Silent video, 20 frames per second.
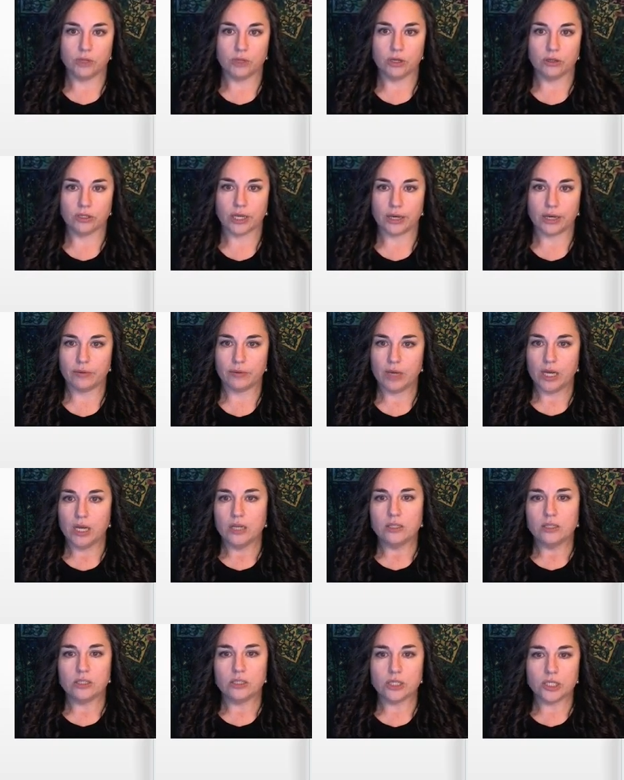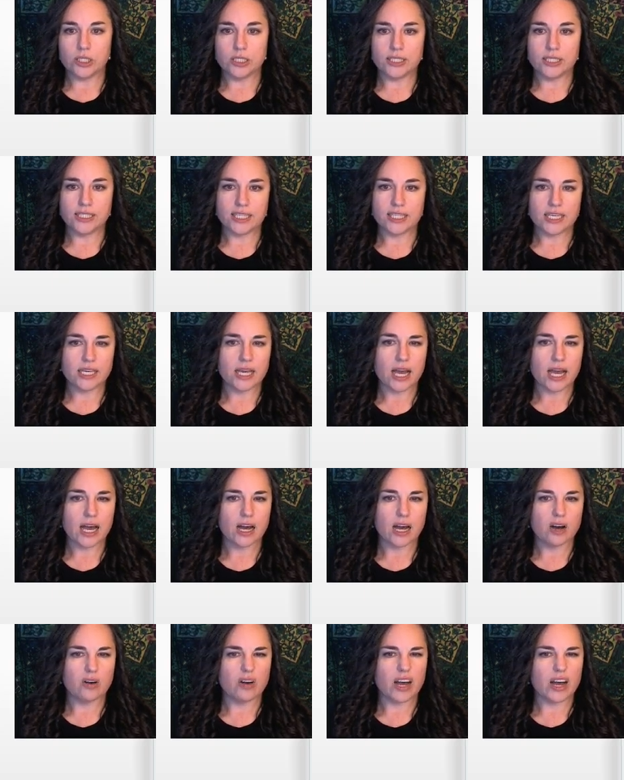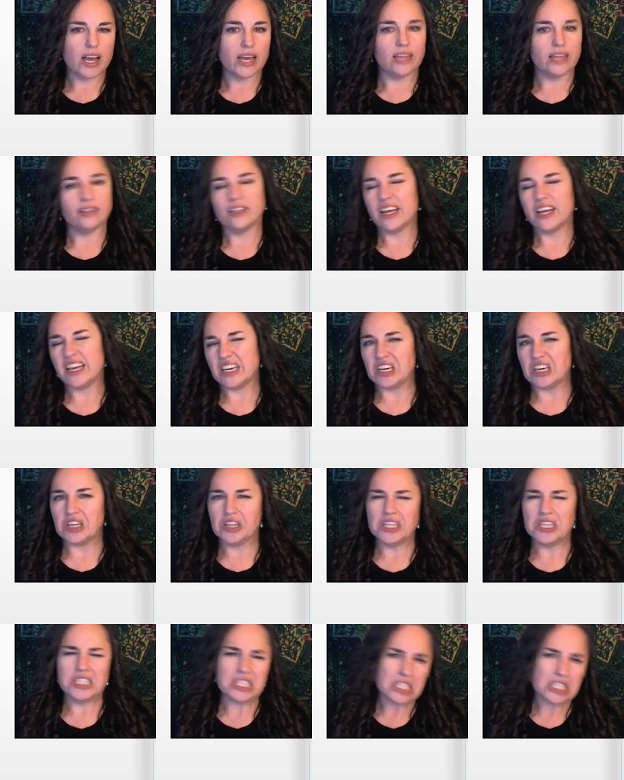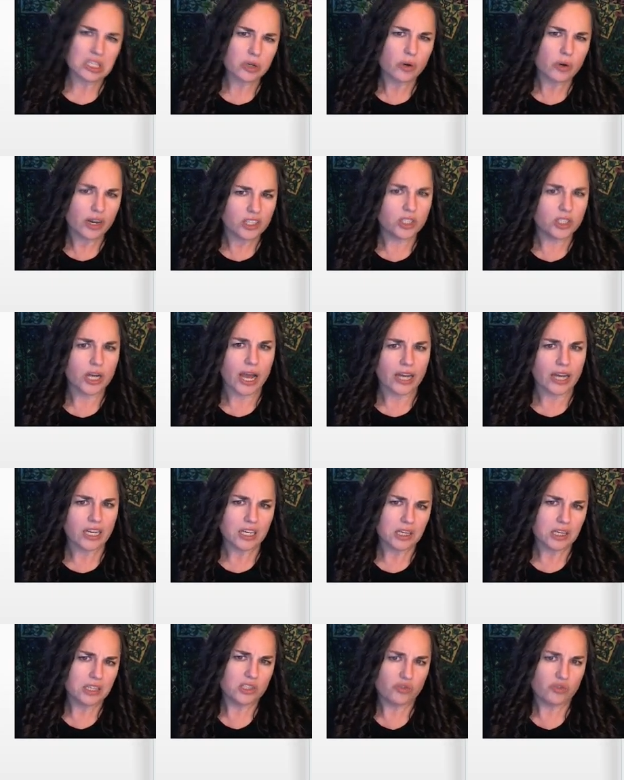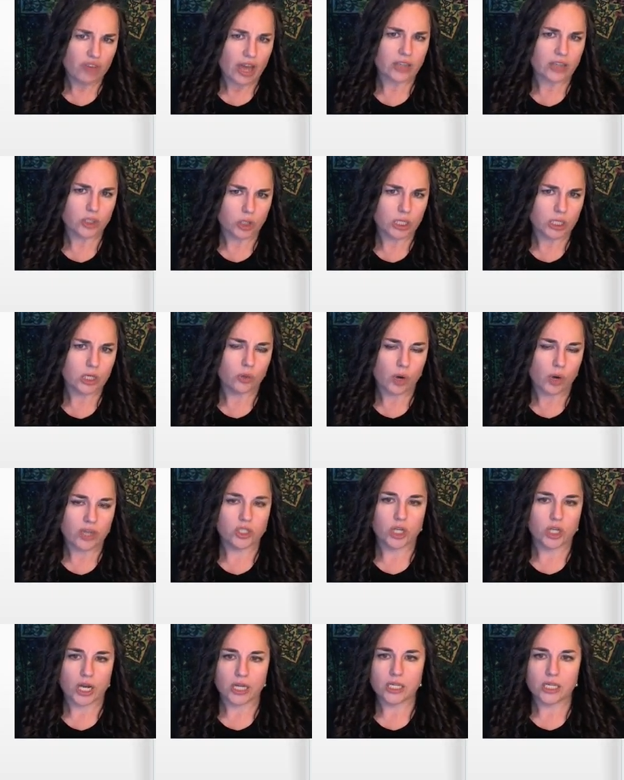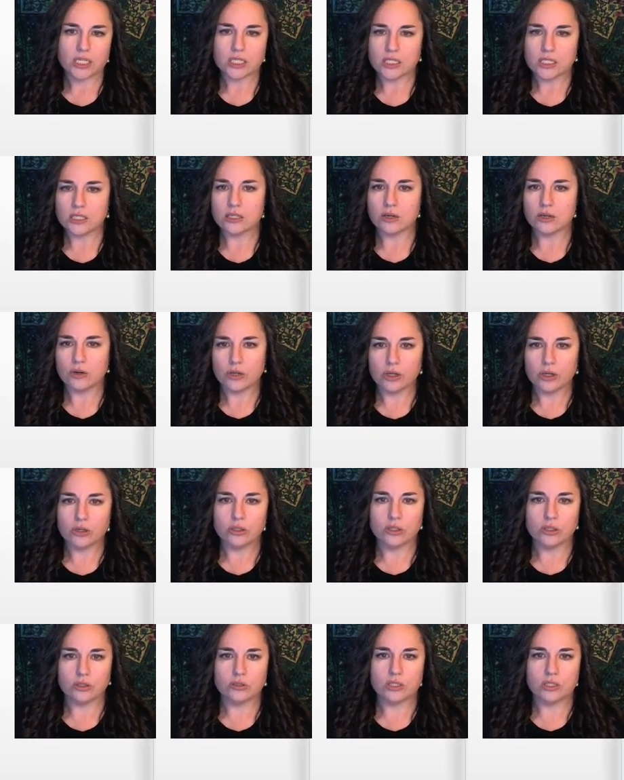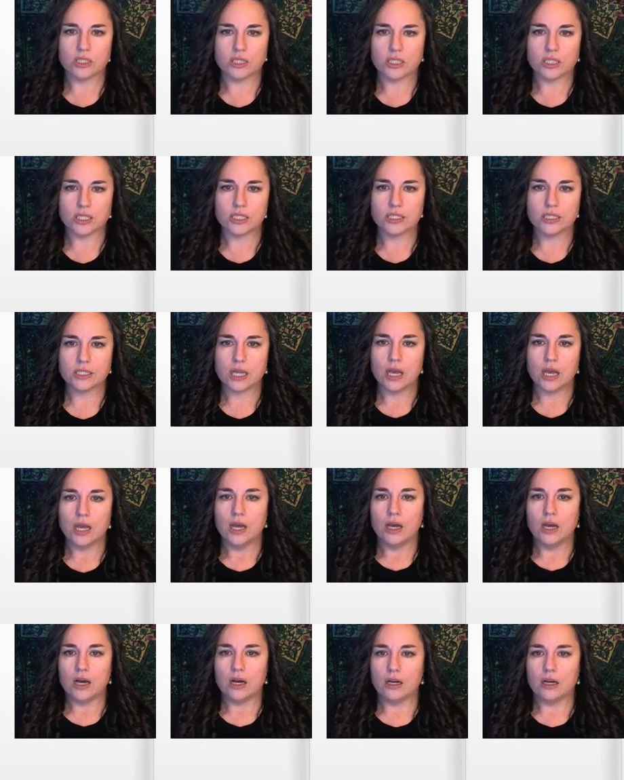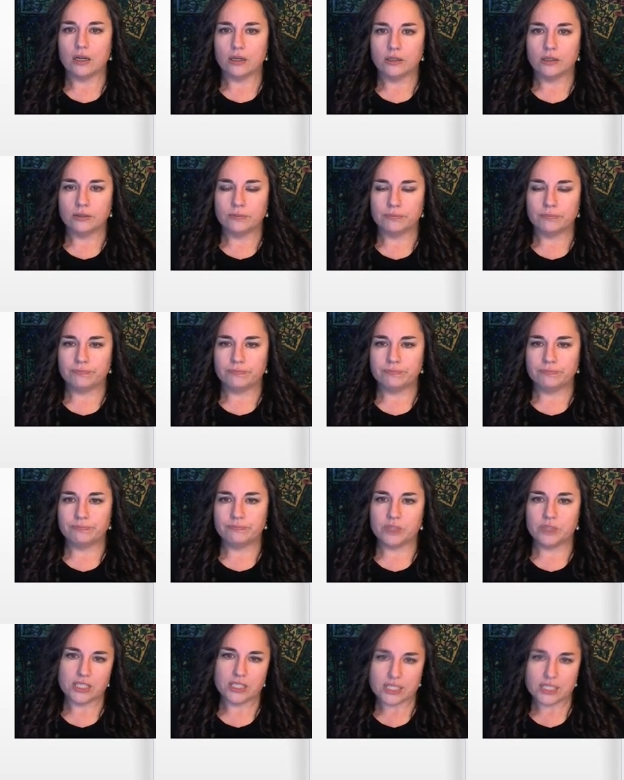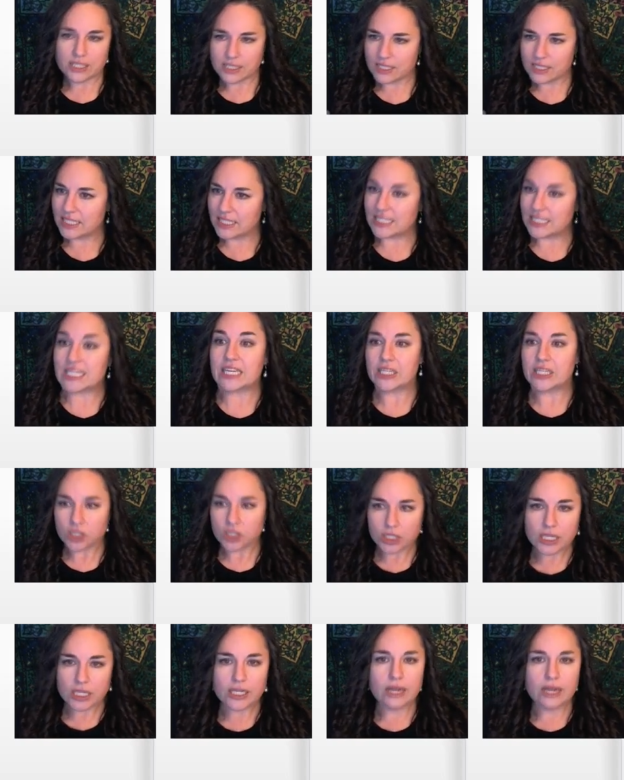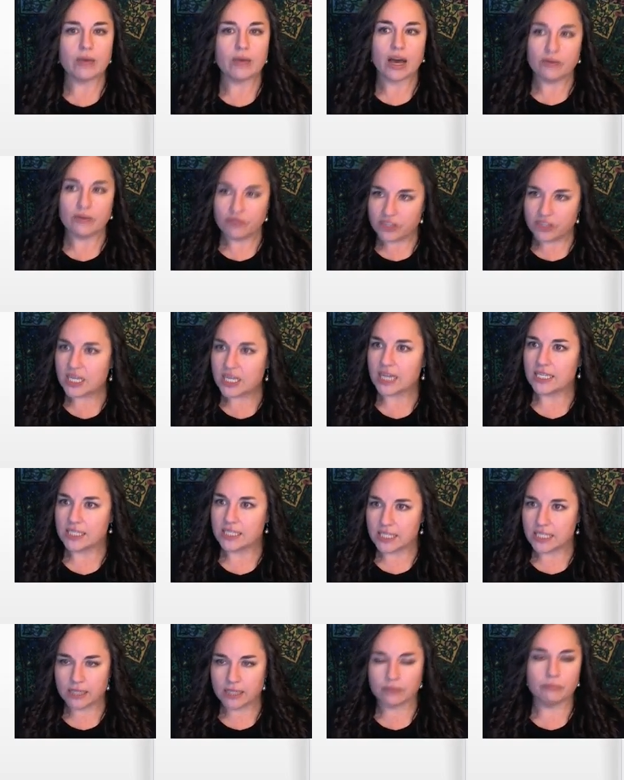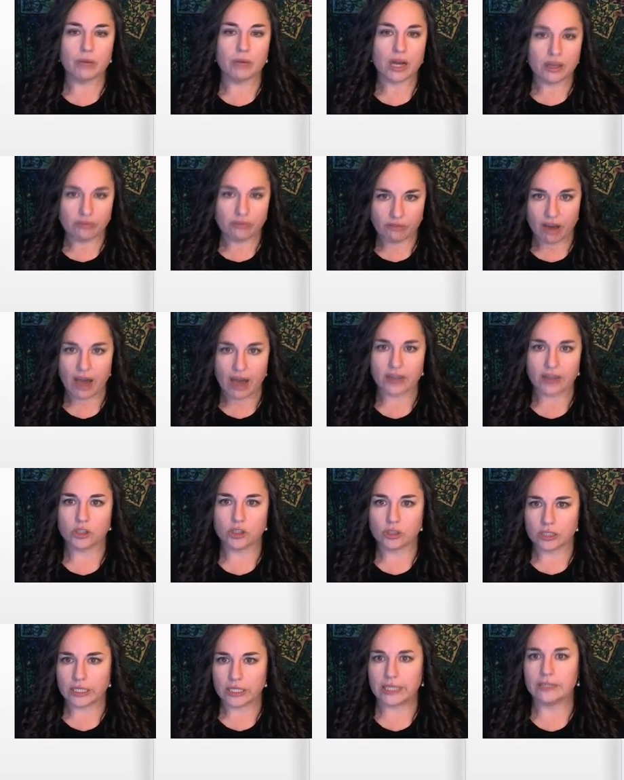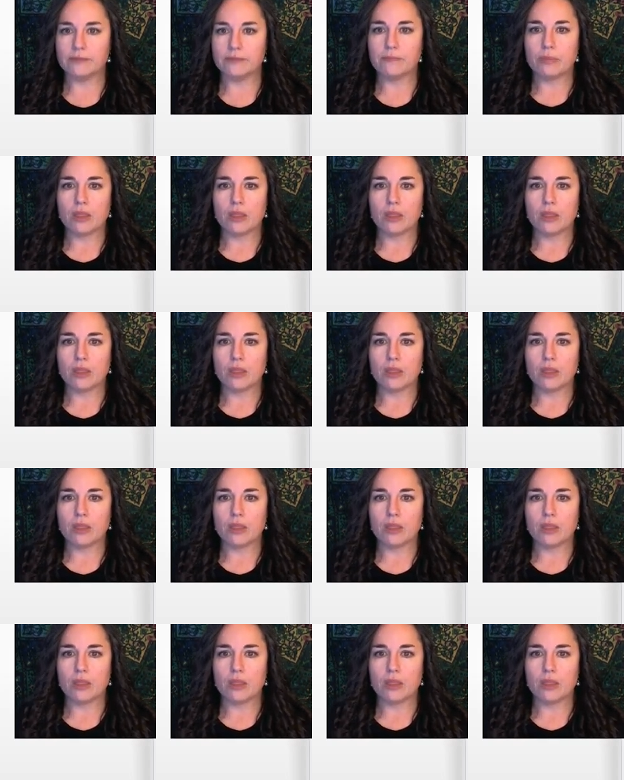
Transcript: Okay, so you see how this is a quadratic. It's factoring quadratics, so you're used to this. This is the skill that I'm emphasizing by factoring.